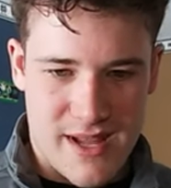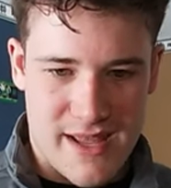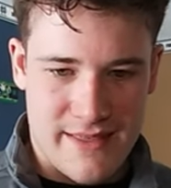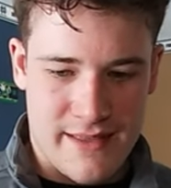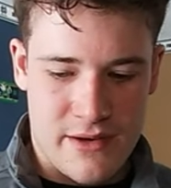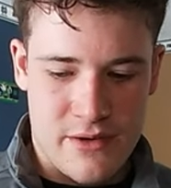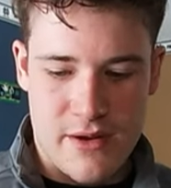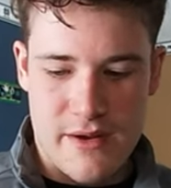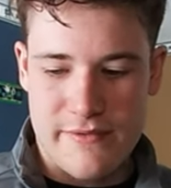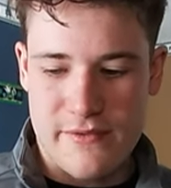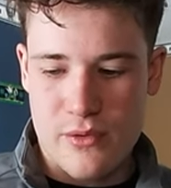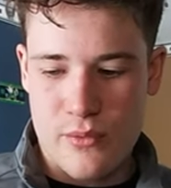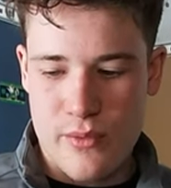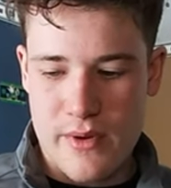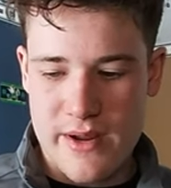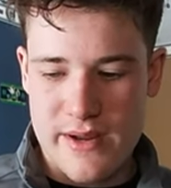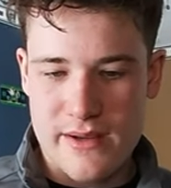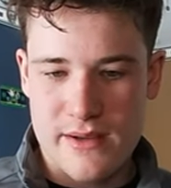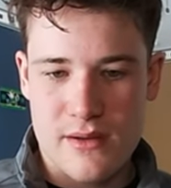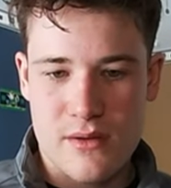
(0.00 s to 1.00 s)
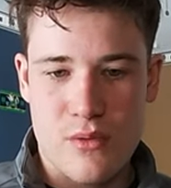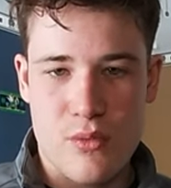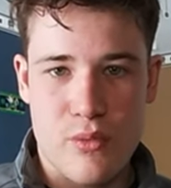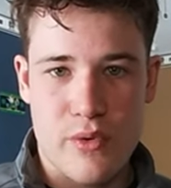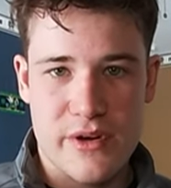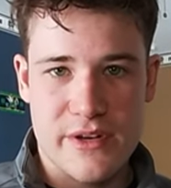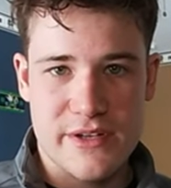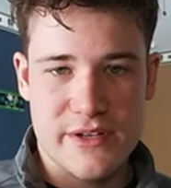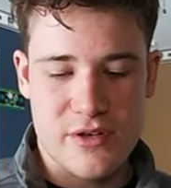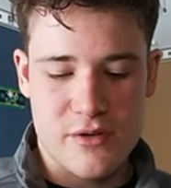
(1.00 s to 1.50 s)
Then you have to wait
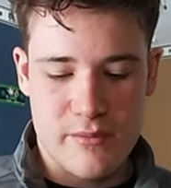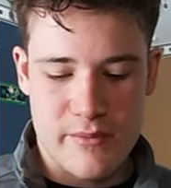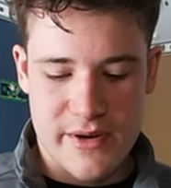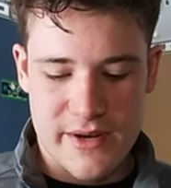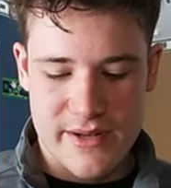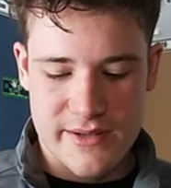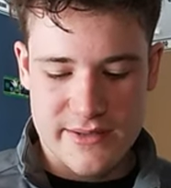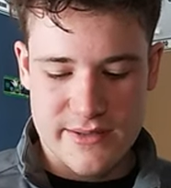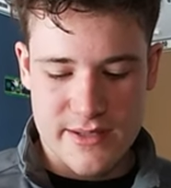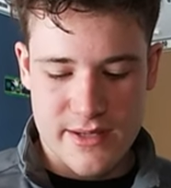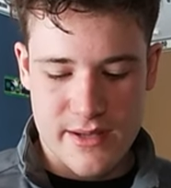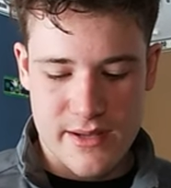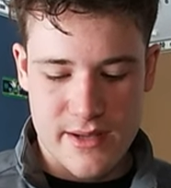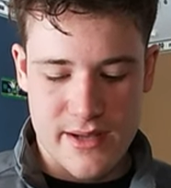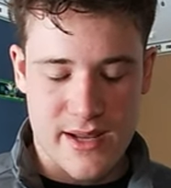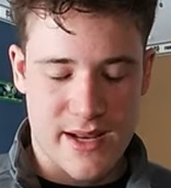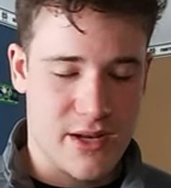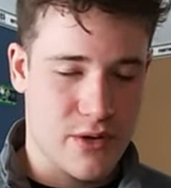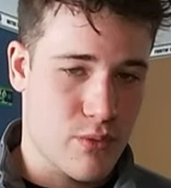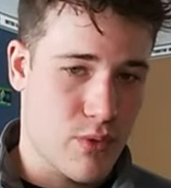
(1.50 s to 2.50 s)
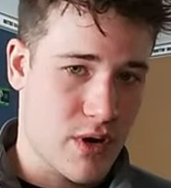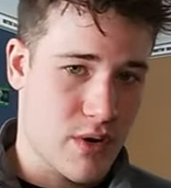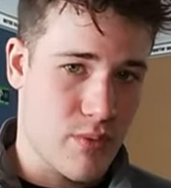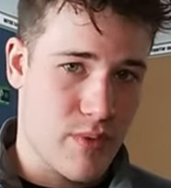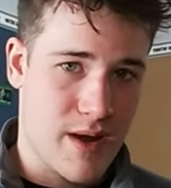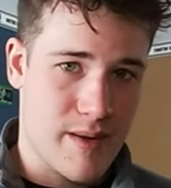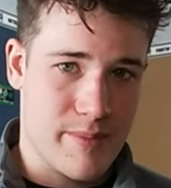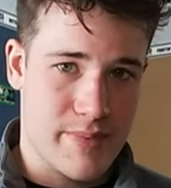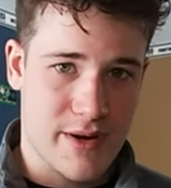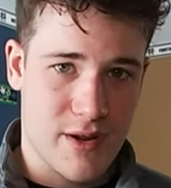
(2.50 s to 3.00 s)
1 to 2 minutes, and you want to
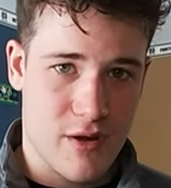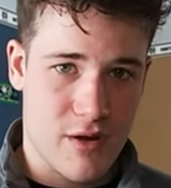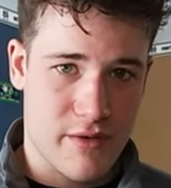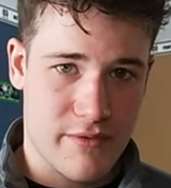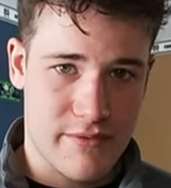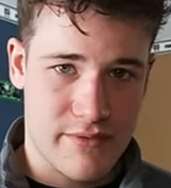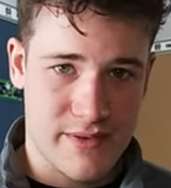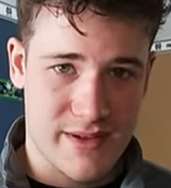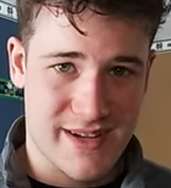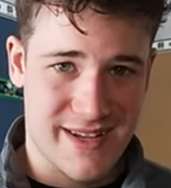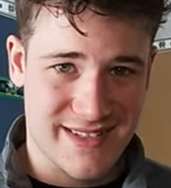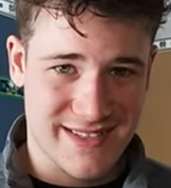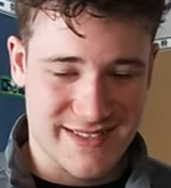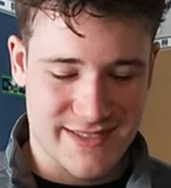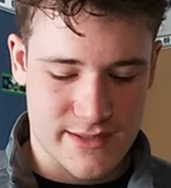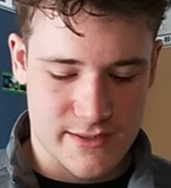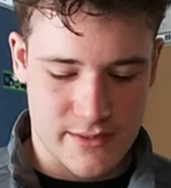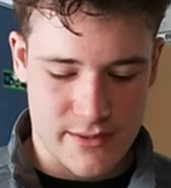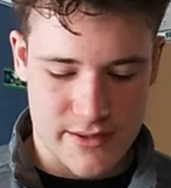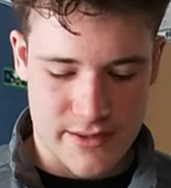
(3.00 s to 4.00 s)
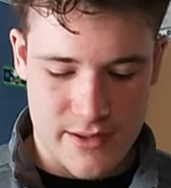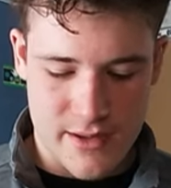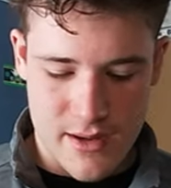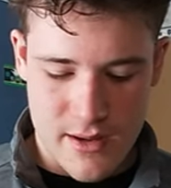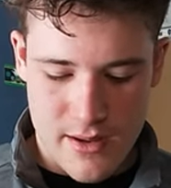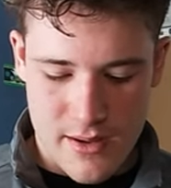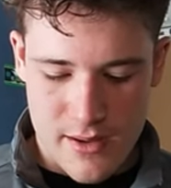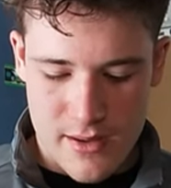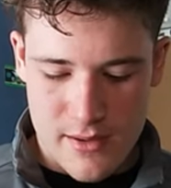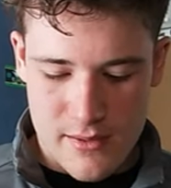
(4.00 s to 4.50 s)
wipe it off instantly.
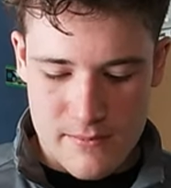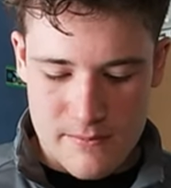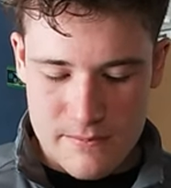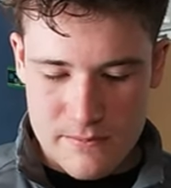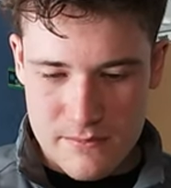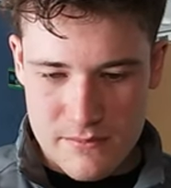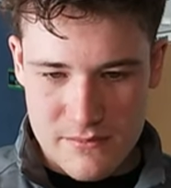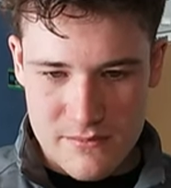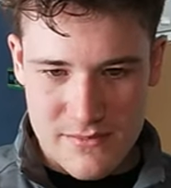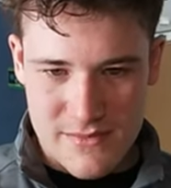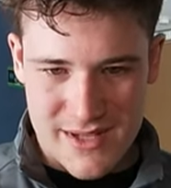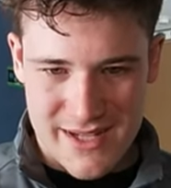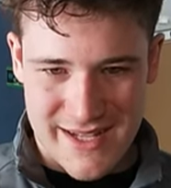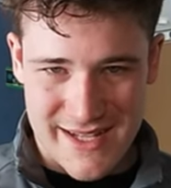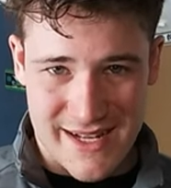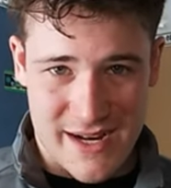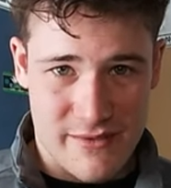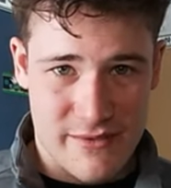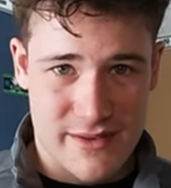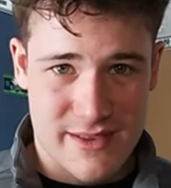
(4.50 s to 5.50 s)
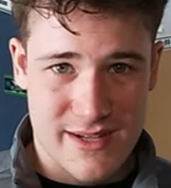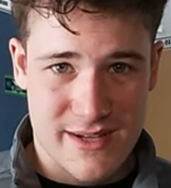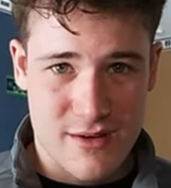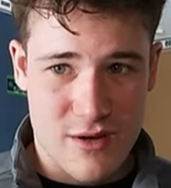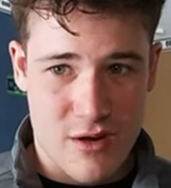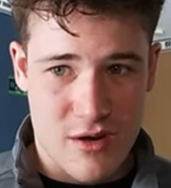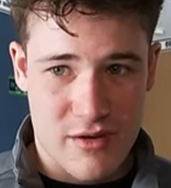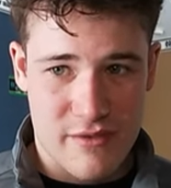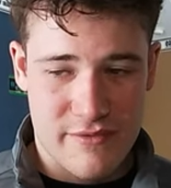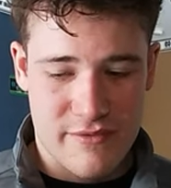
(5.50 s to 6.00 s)
Get everything
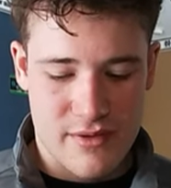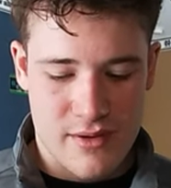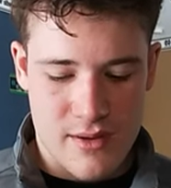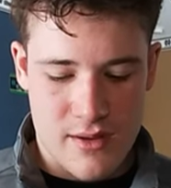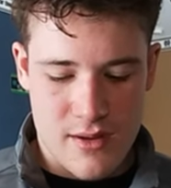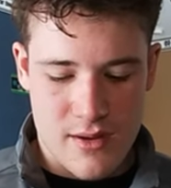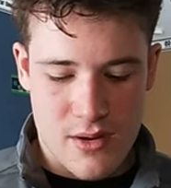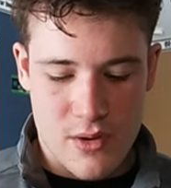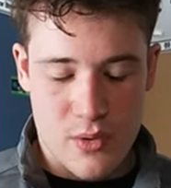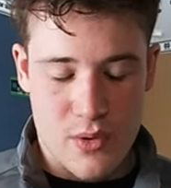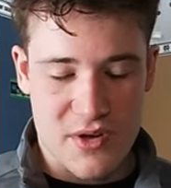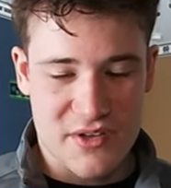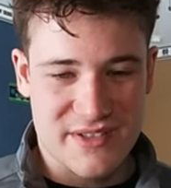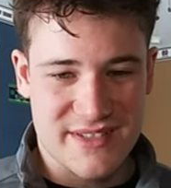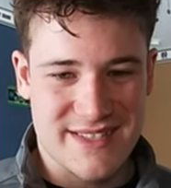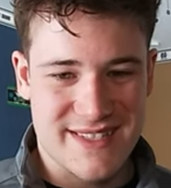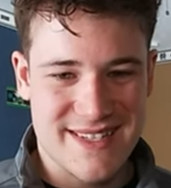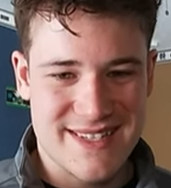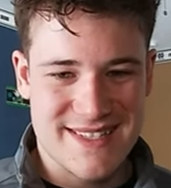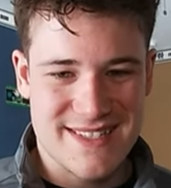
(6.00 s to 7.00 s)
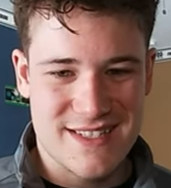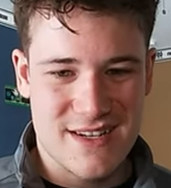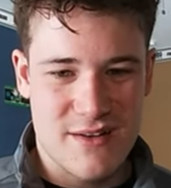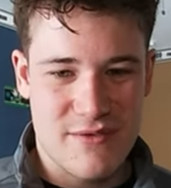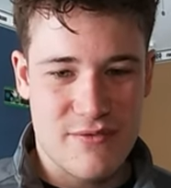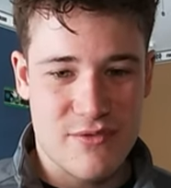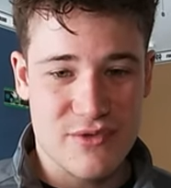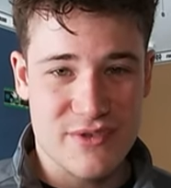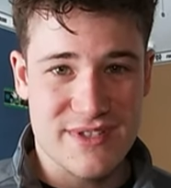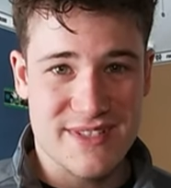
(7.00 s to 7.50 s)
off, or else this
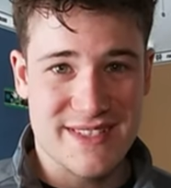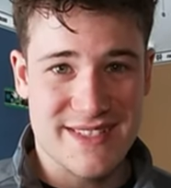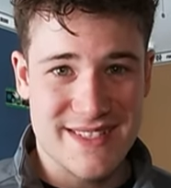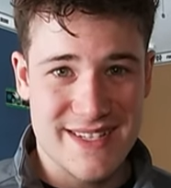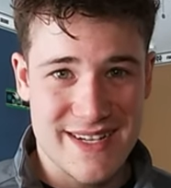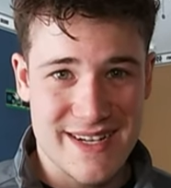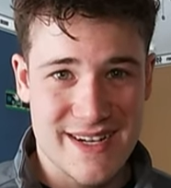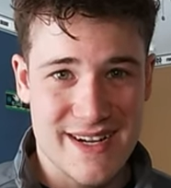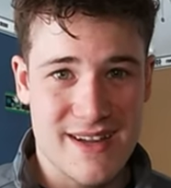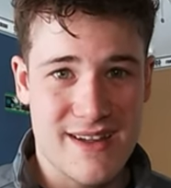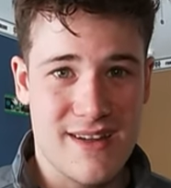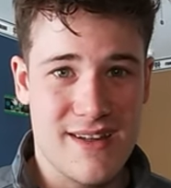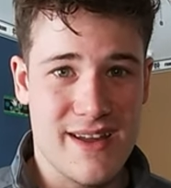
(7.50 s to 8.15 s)
stuff will stick